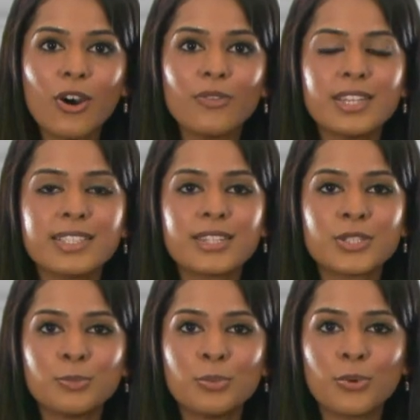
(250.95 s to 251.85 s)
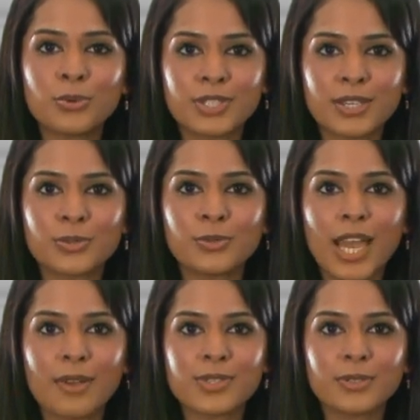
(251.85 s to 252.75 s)
of their dental board or dental
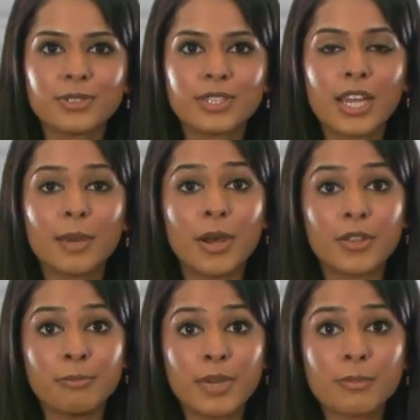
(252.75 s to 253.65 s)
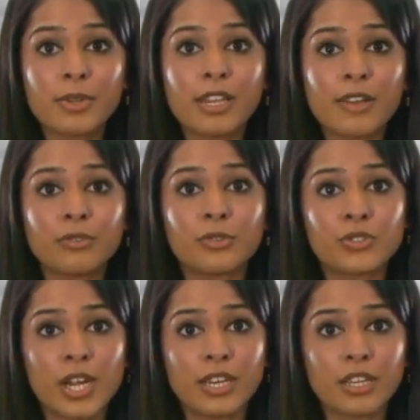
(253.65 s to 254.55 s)
council about the minimum level of
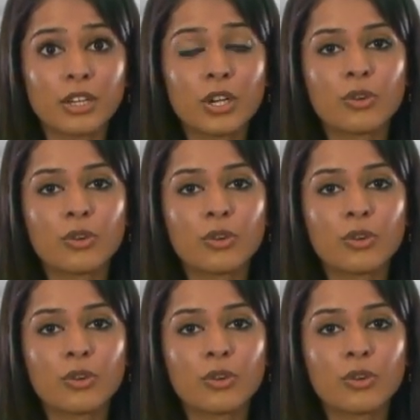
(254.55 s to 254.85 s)
training